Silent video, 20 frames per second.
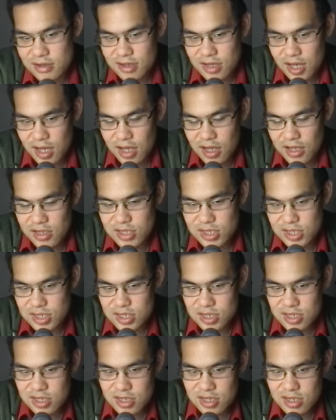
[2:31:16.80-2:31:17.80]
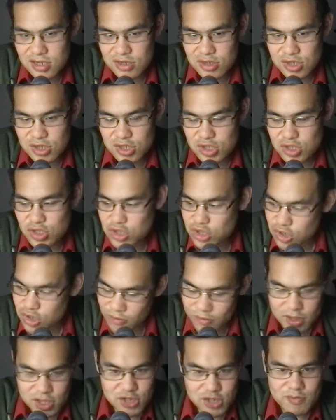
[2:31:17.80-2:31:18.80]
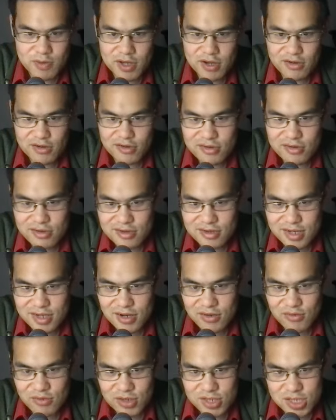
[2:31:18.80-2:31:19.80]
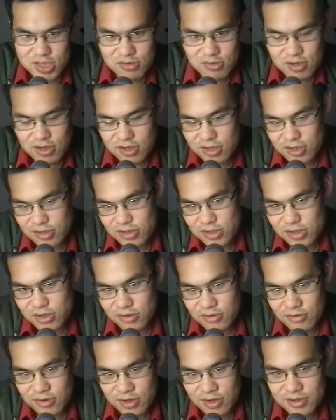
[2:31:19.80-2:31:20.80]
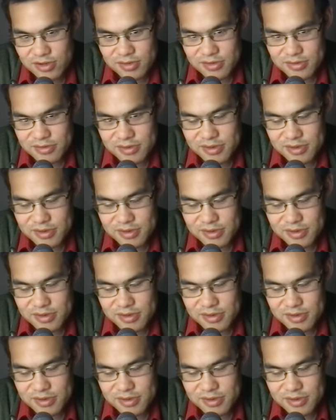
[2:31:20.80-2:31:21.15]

is so much bigger than it was 200 years ago, right?